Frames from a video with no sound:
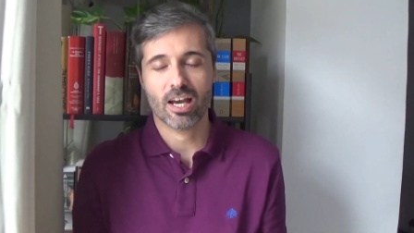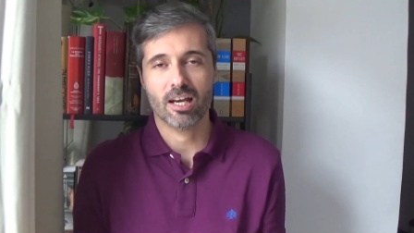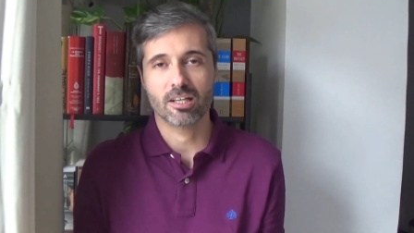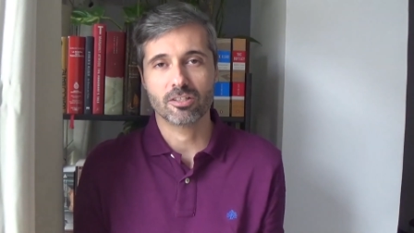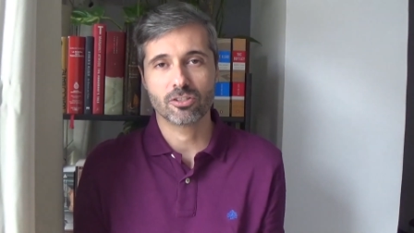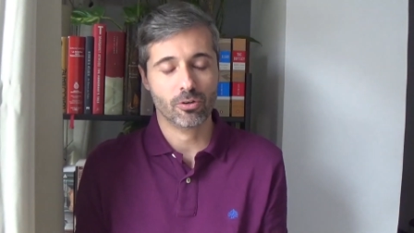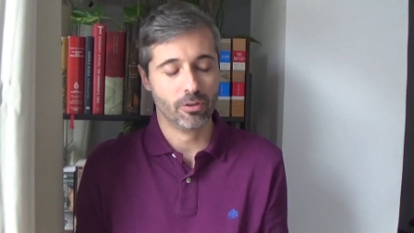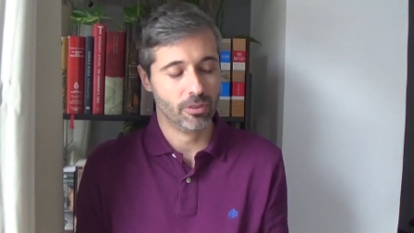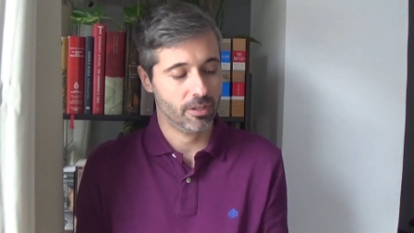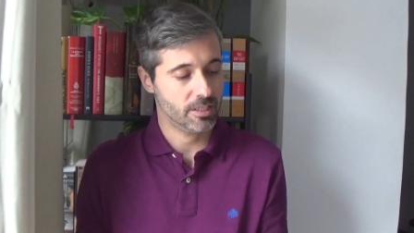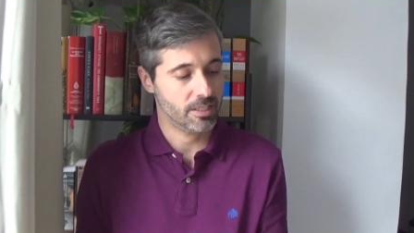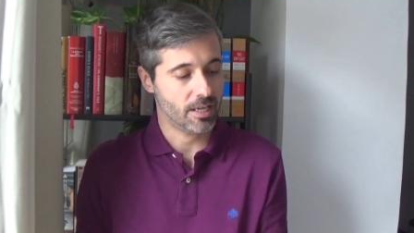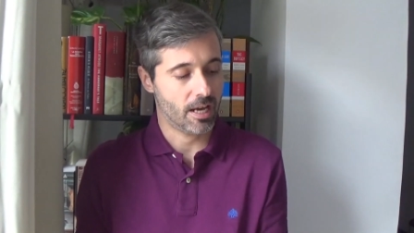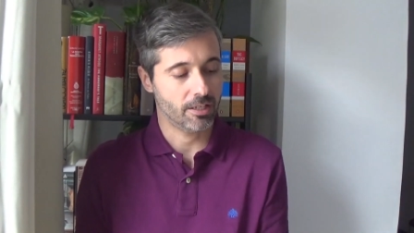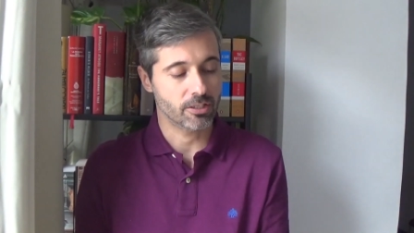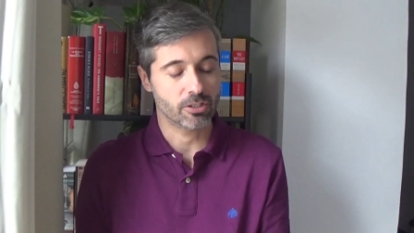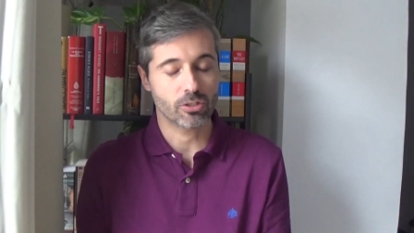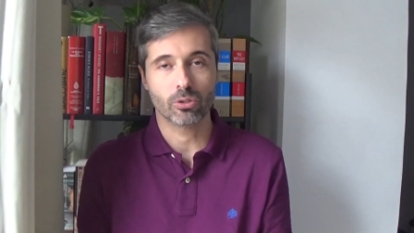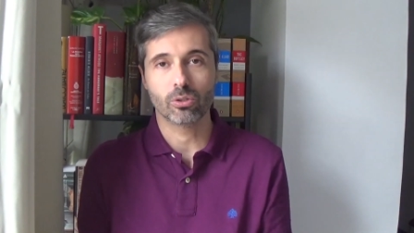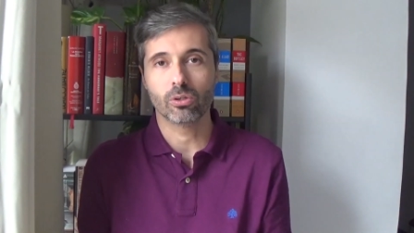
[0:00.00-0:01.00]
under the
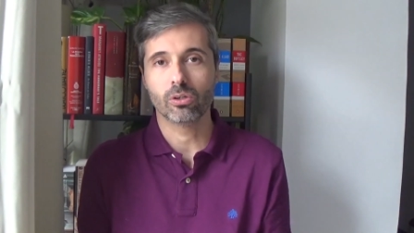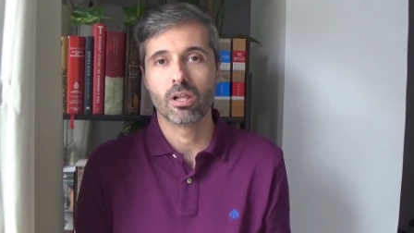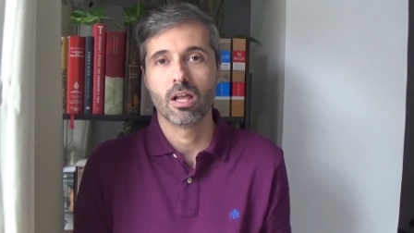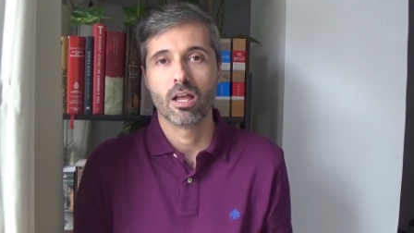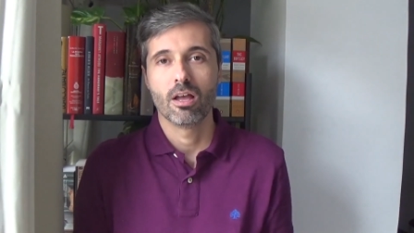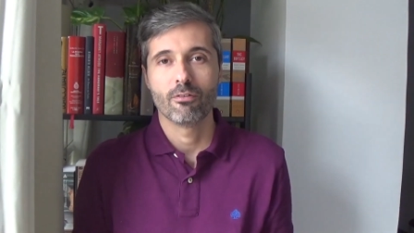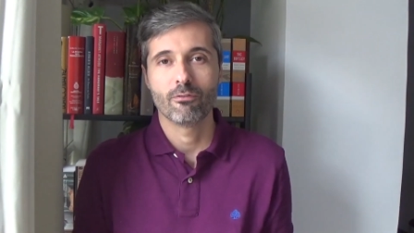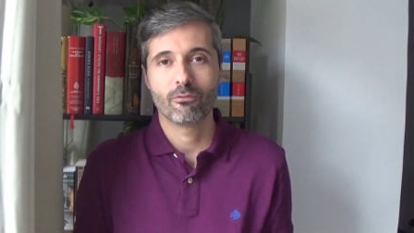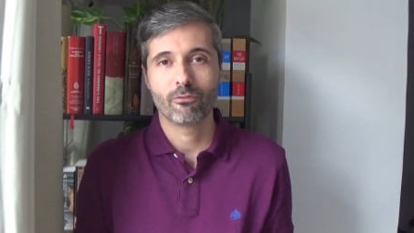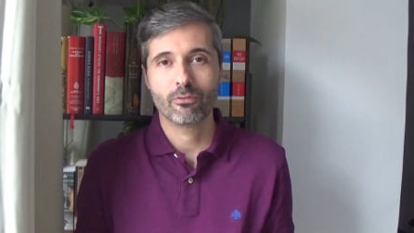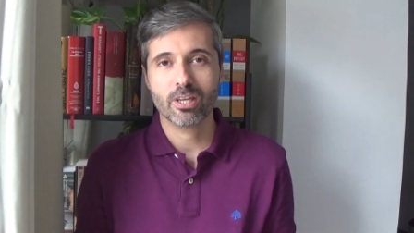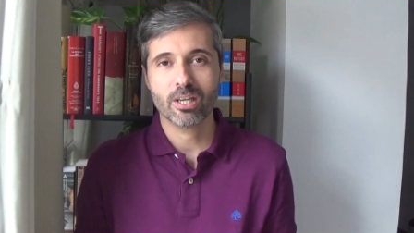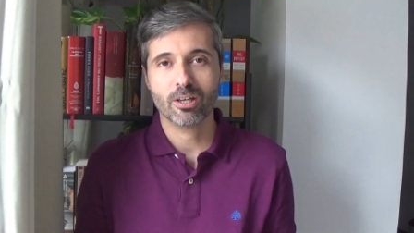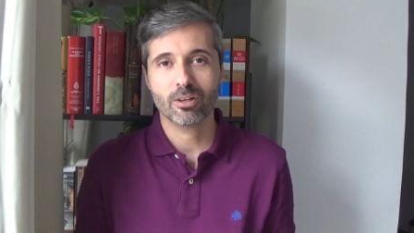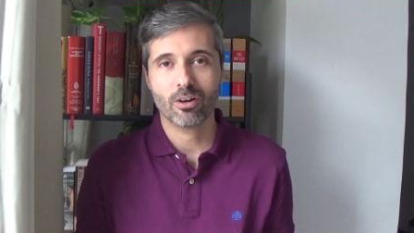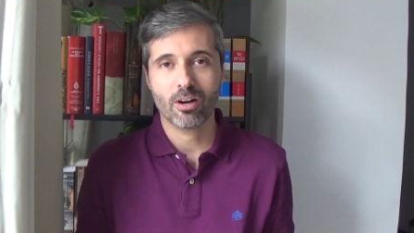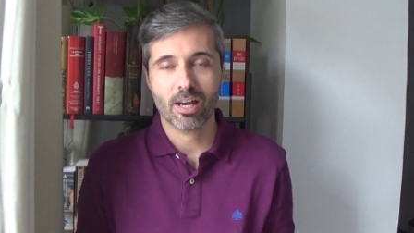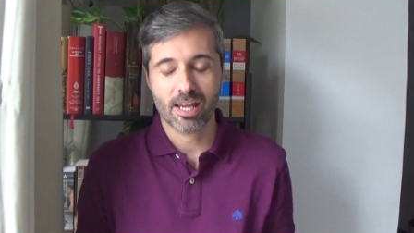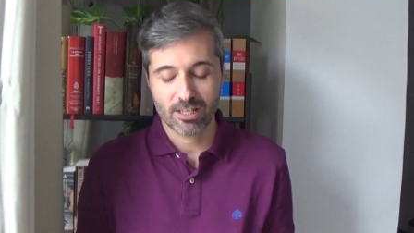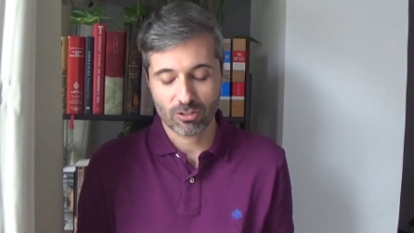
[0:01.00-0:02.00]
title
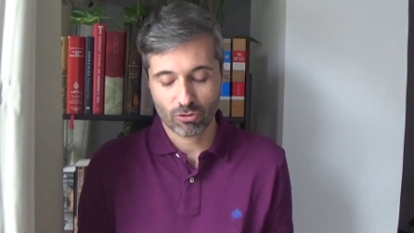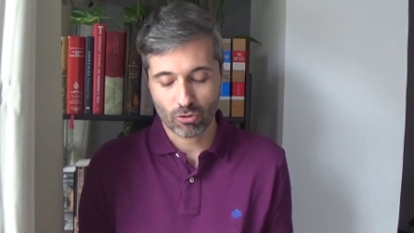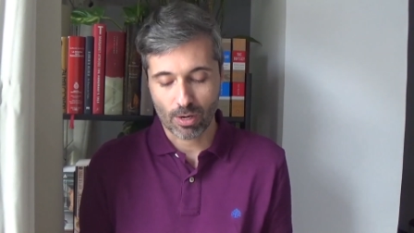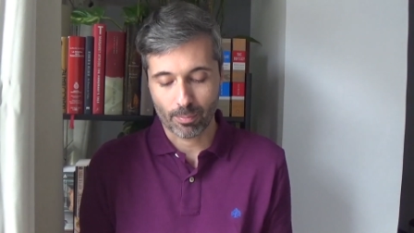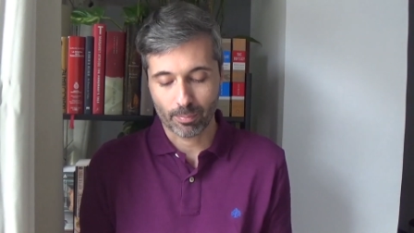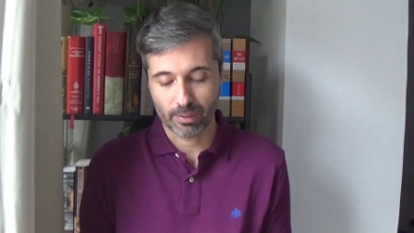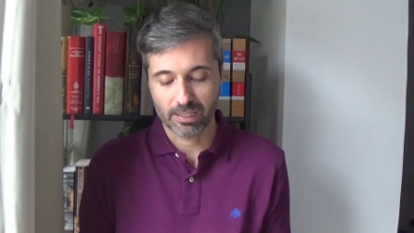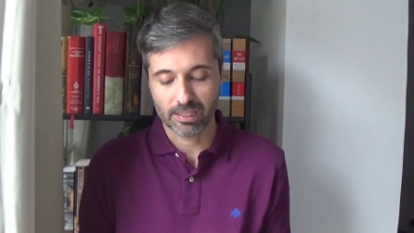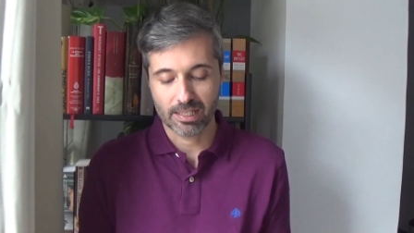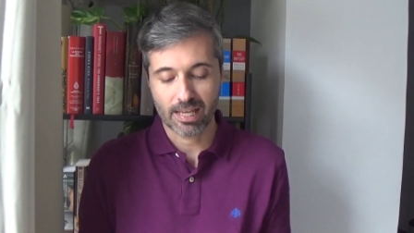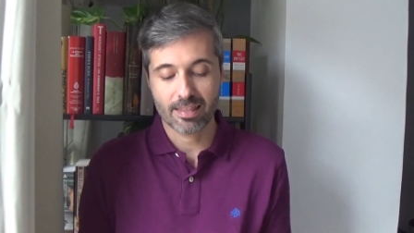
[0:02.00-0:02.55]
Fear and Trembling.